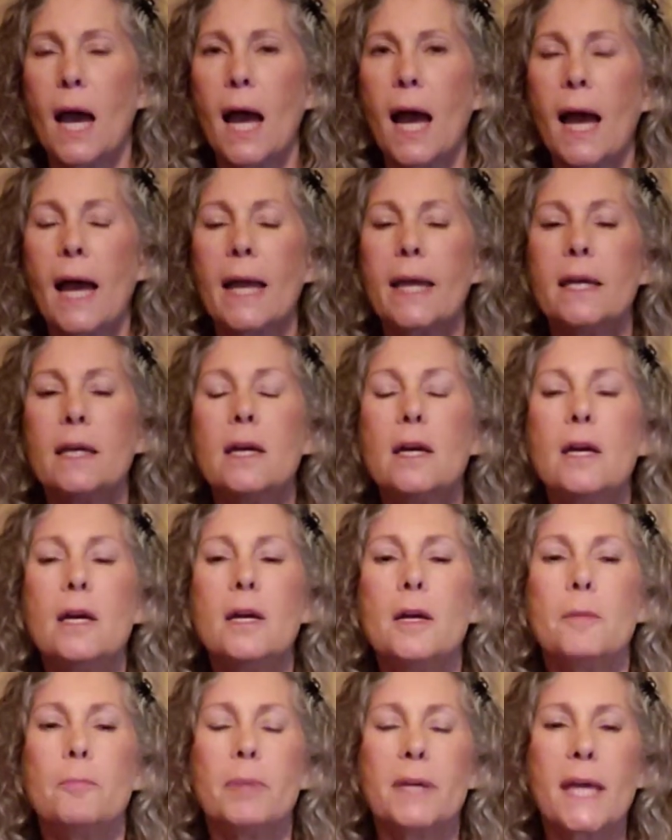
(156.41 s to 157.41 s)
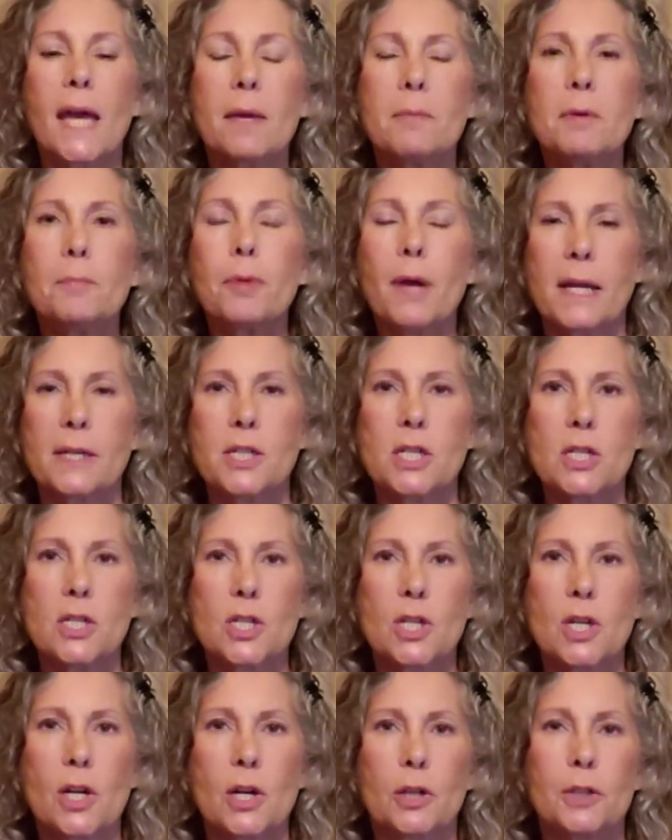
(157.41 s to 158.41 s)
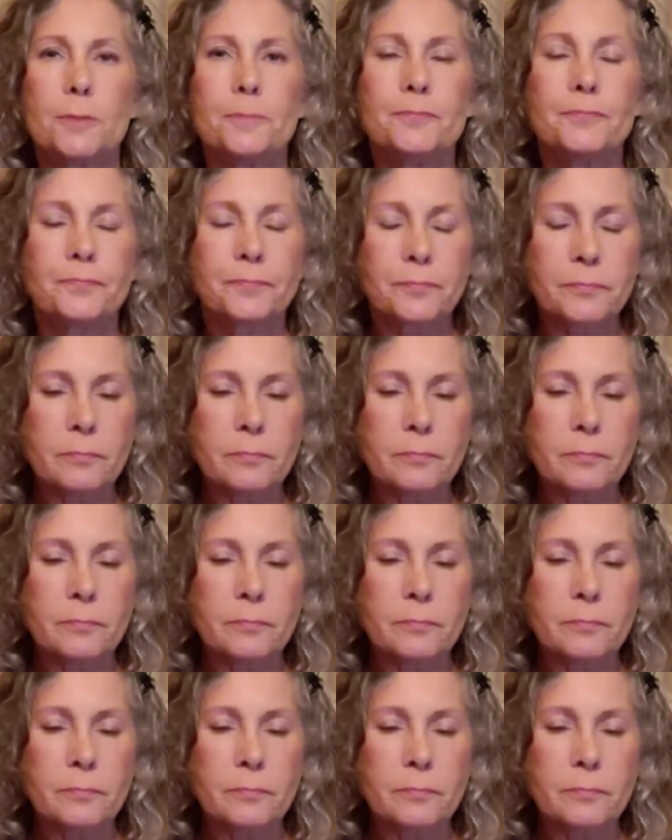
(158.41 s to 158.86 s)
I became a practitioner